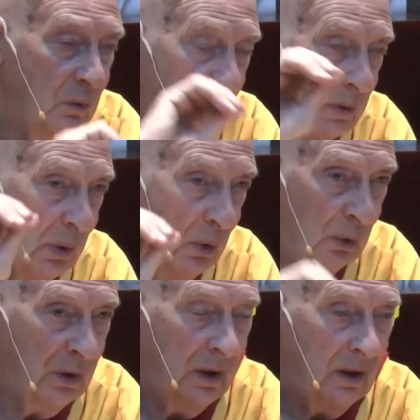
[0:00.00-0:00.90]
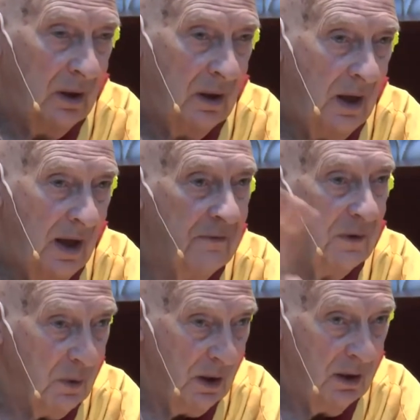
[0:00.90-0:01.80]
reborn
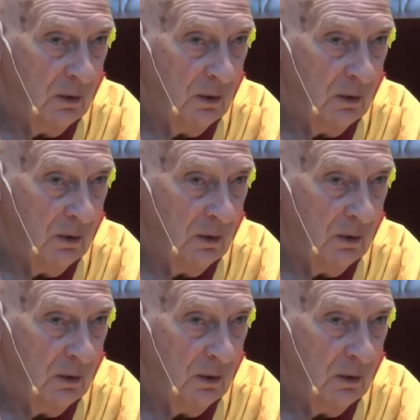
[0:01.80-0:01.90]
everywhere.